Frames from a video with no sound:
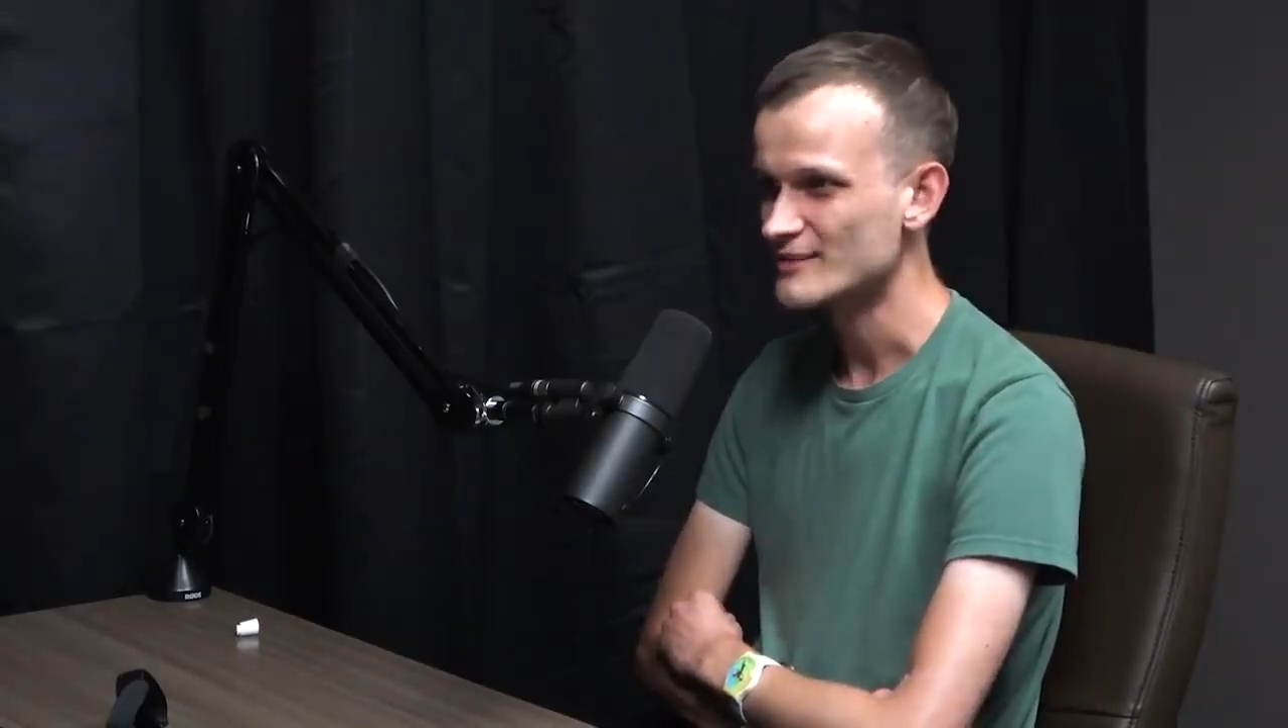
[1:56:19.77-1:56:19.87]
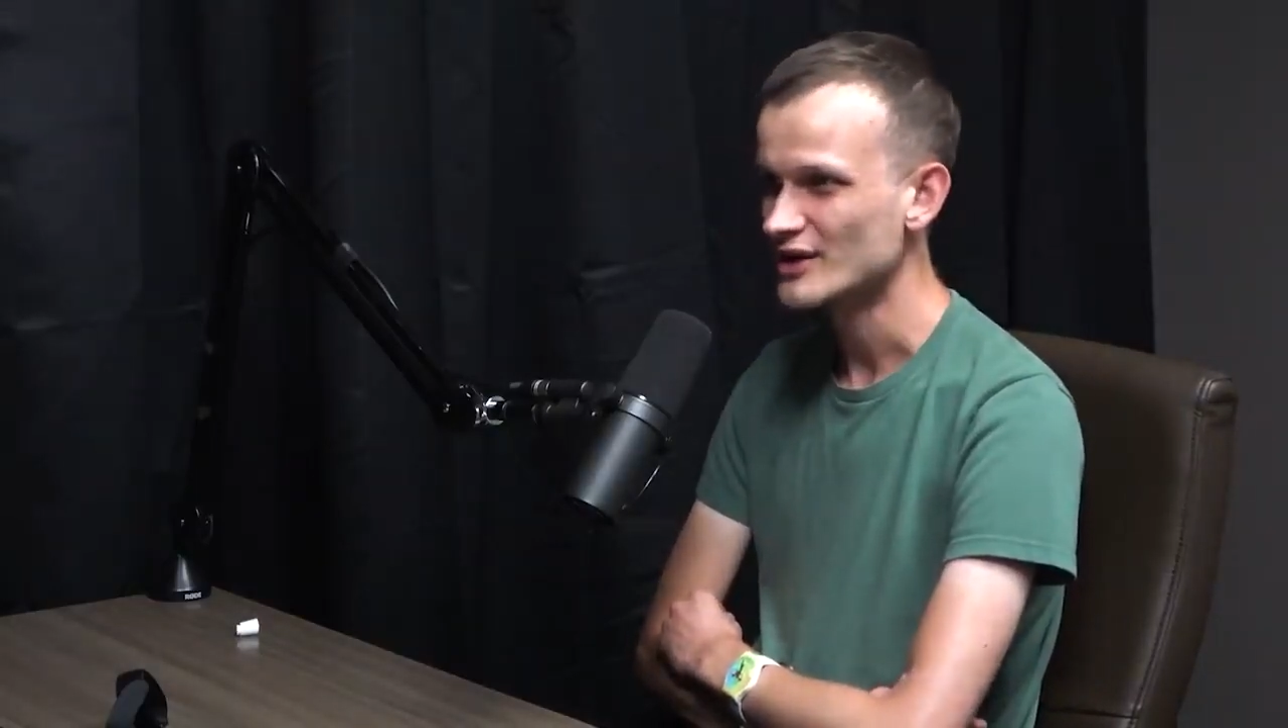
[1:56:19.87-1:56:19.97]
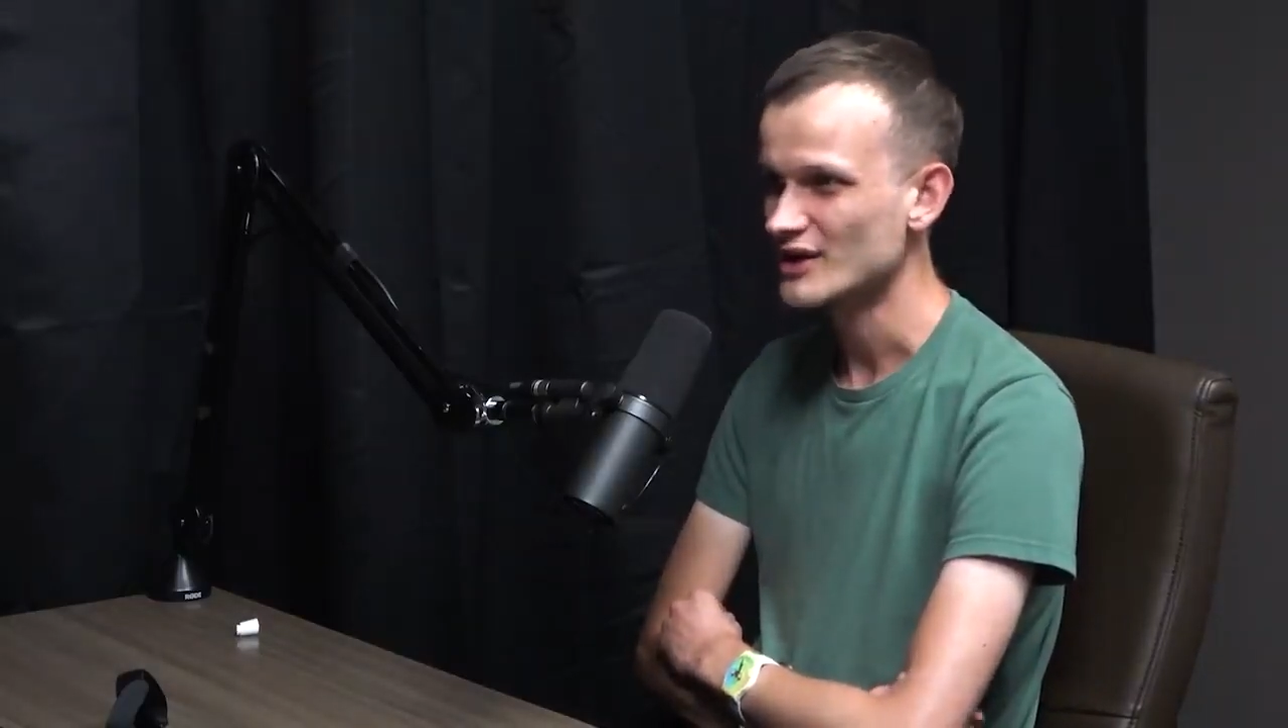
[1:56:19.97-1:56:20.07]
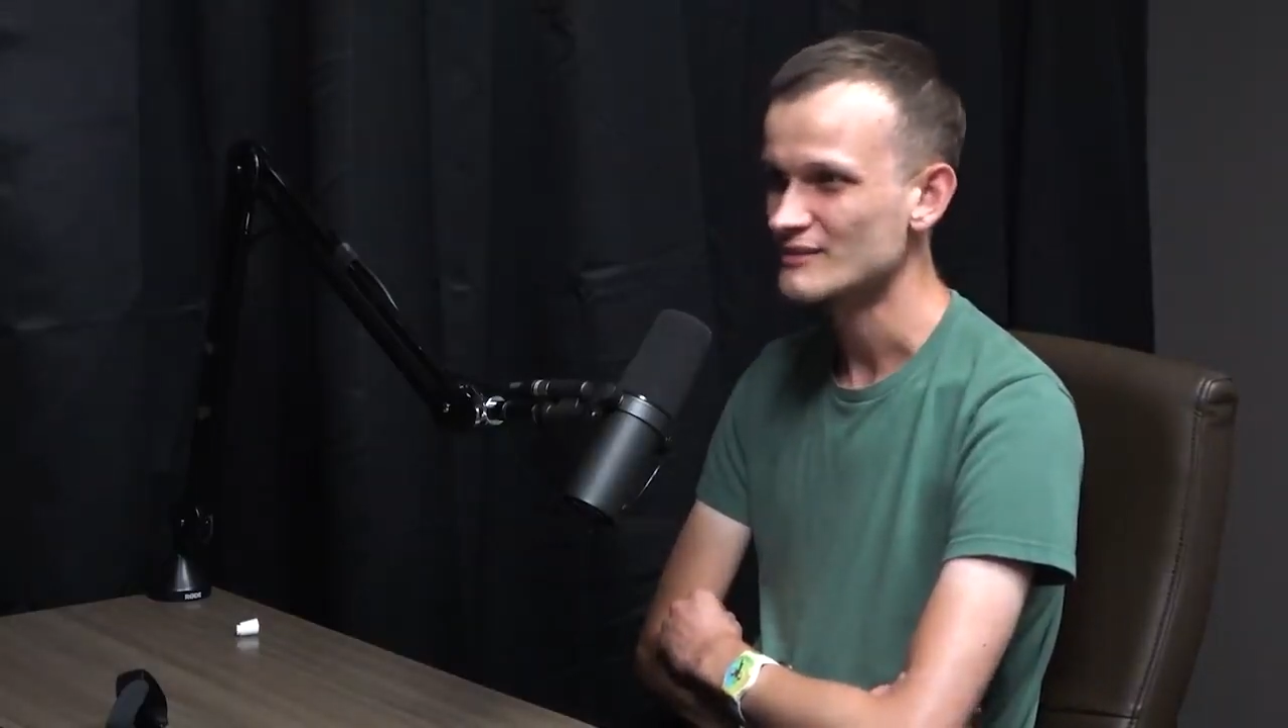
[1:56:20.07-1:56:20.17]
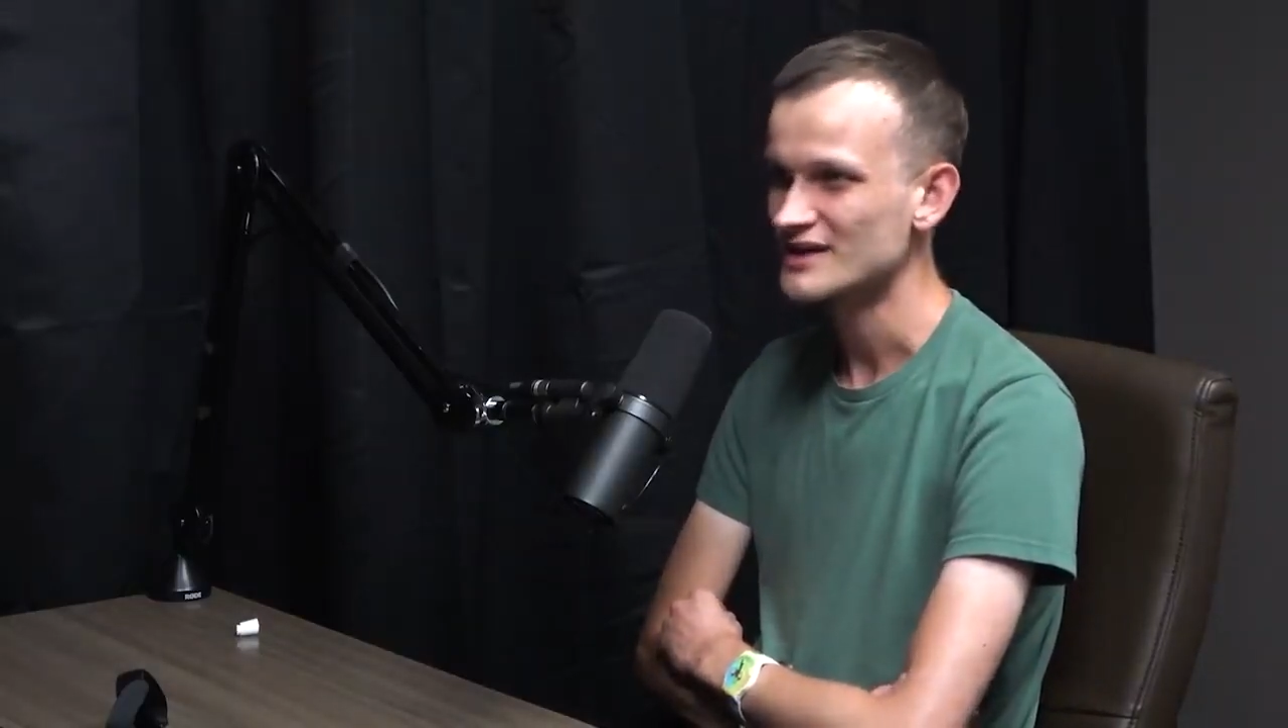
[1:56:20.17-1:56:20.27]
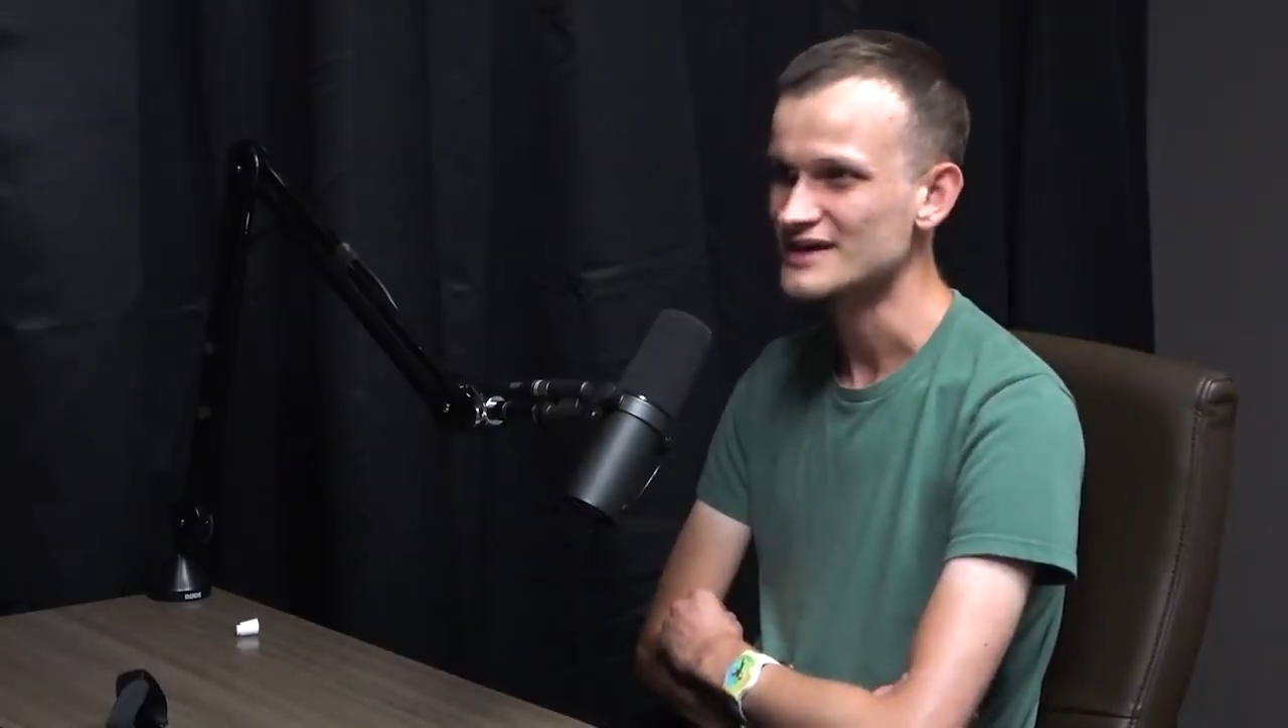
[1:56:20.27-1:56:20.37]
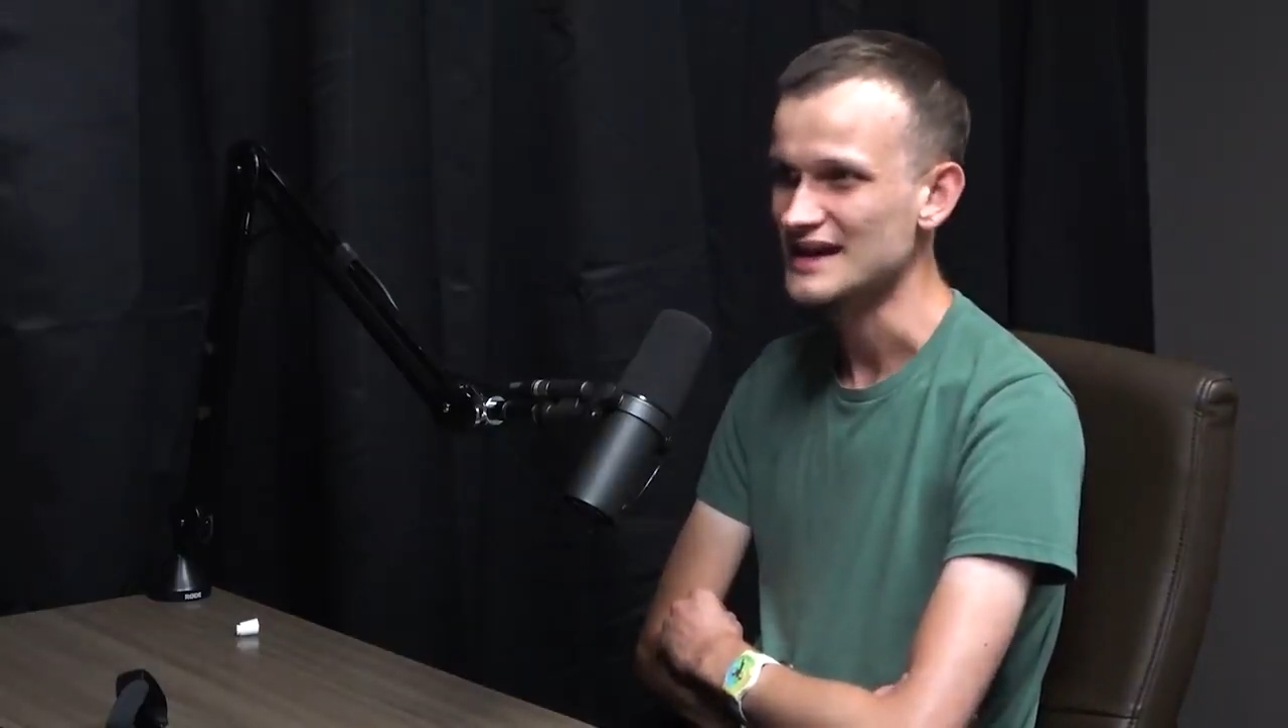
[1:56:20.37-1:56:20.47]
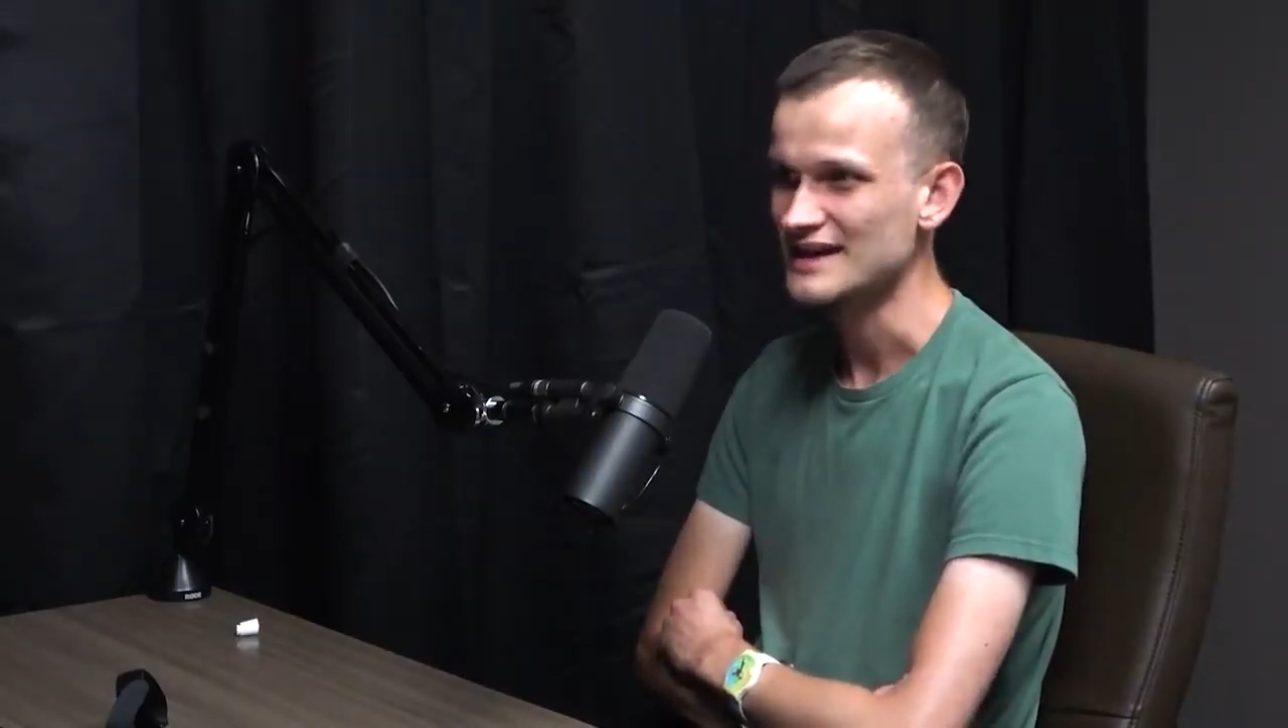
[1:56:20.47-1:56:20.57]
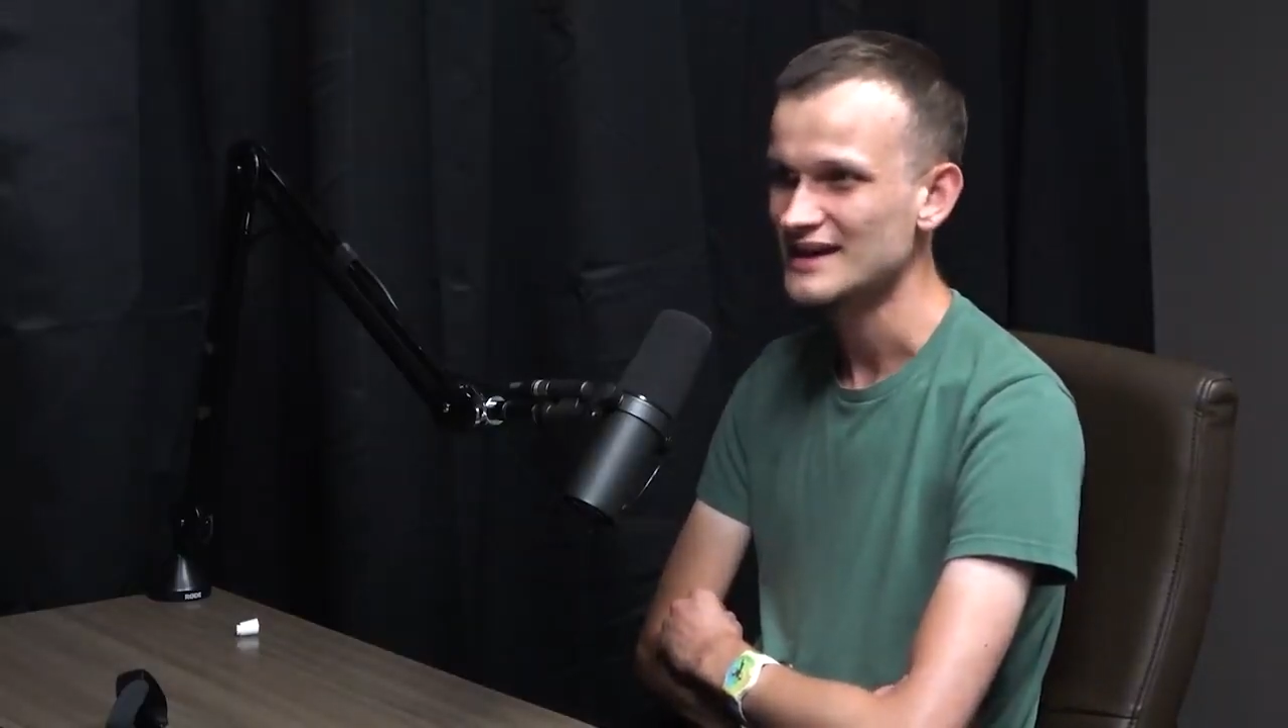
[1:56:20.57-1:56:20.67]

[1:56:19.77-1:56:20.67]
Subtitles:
about and maintaining